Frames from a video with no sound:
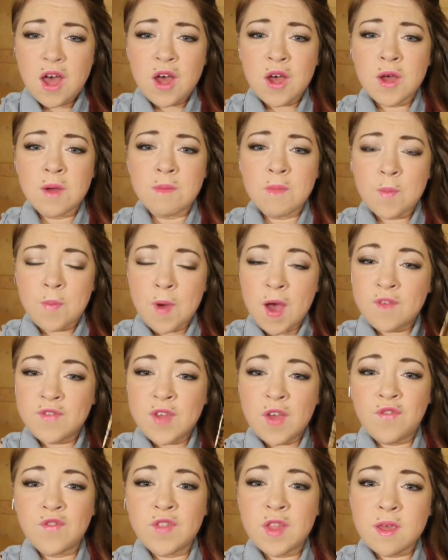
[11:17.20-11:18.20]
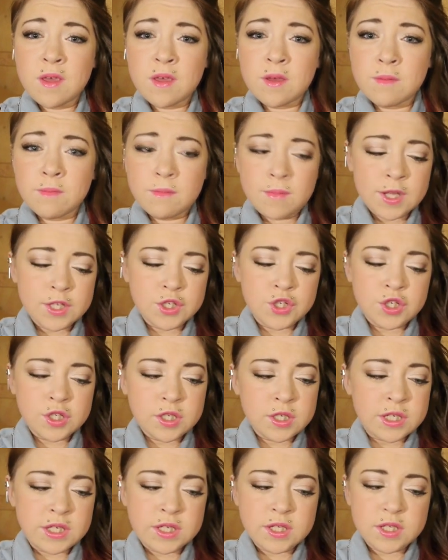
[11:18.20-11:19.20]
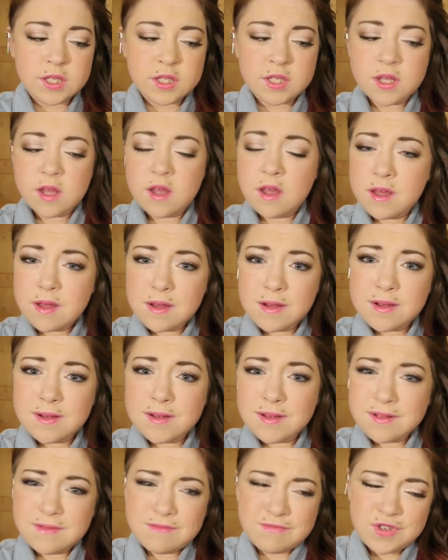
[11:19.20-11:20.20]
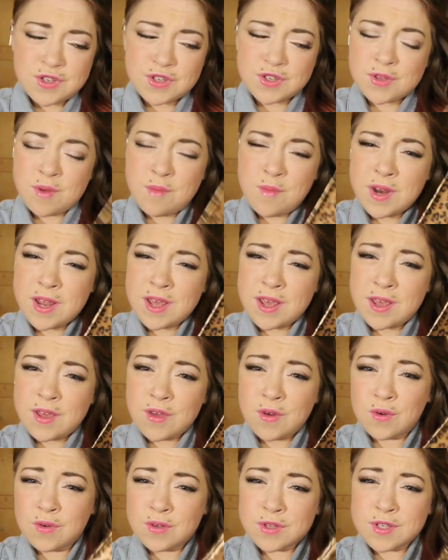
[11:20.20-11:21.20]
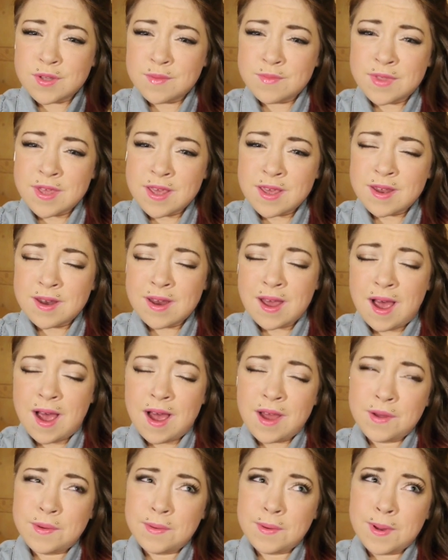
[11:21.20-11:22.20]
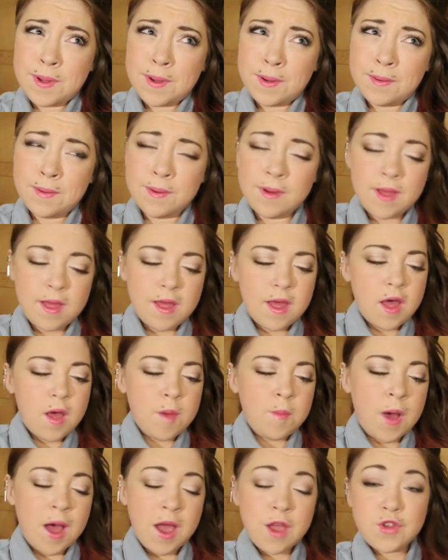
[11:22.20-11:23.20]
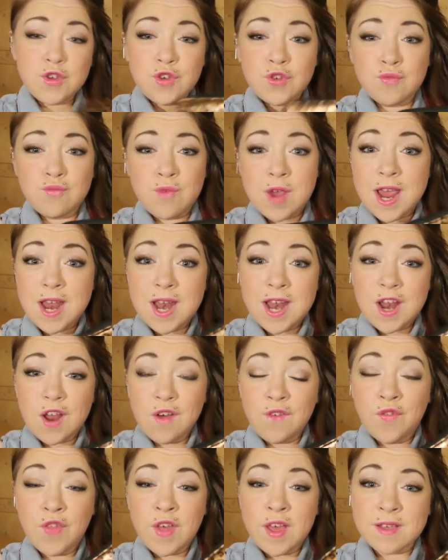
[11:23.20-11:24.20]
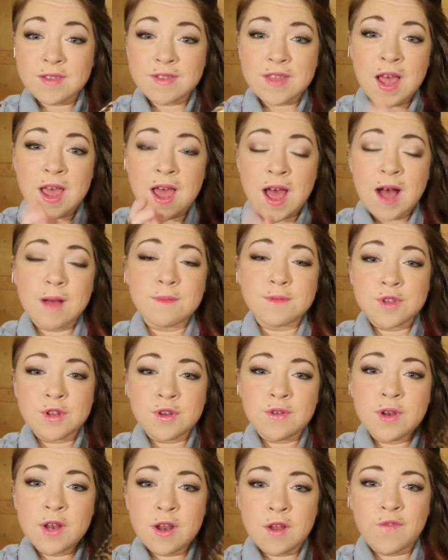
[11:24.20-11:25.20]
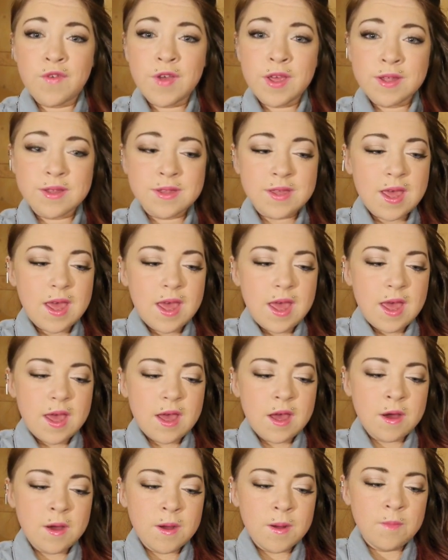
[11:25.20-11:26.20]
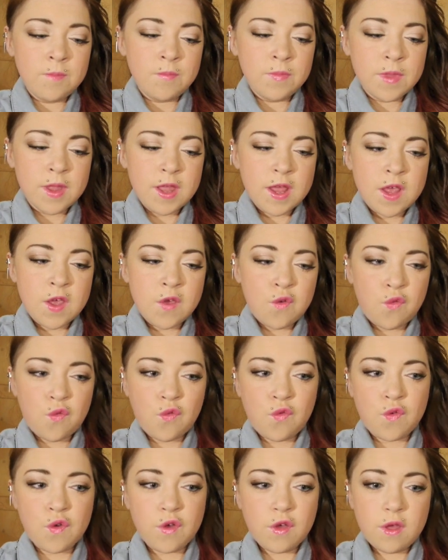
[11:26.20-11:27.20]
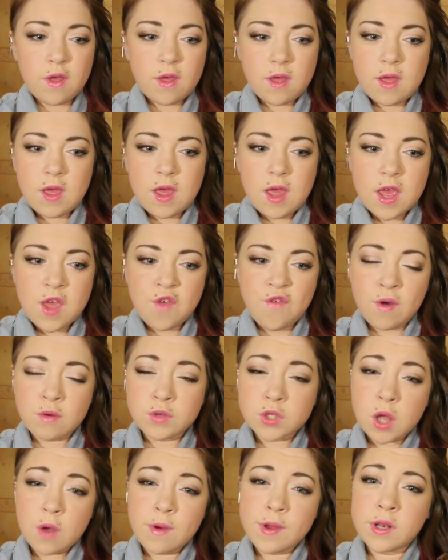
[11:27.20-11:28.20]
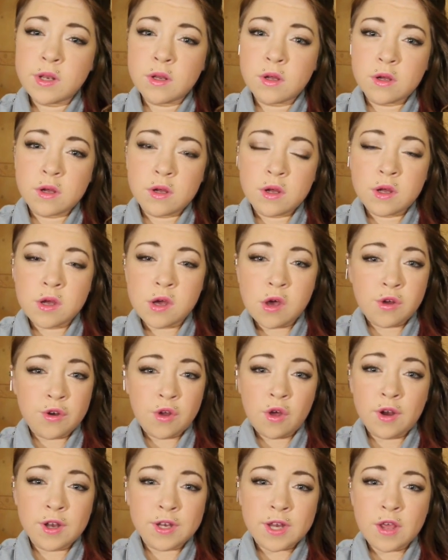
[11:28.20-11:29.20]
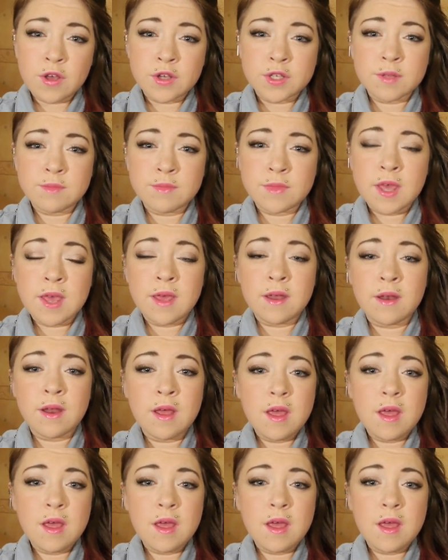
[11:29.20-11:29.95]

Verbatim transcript: Um, but I've definitely mentioned it to somebody or something, I don't know. But I just really love this, I absolutely love it. Um, if if I was going uh, on holiday or something